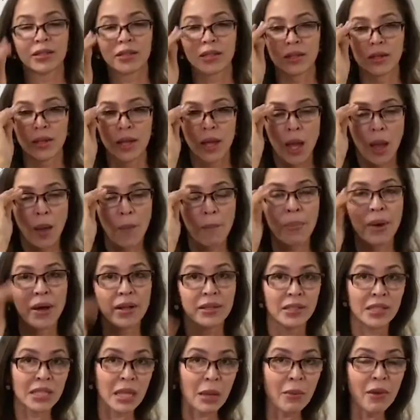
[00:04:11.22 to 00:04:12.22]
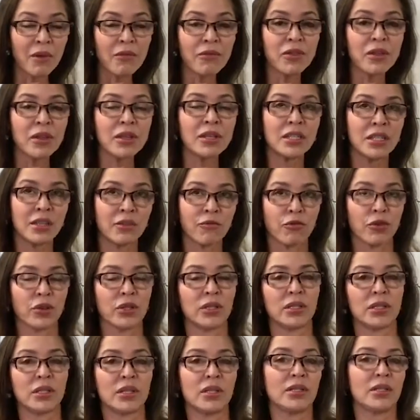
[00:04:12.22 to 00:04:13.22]
it. But some of the
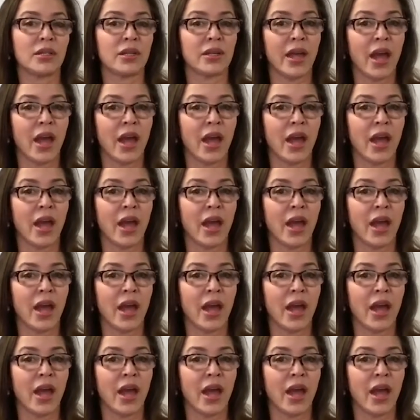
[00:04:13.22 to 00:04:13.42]
differences in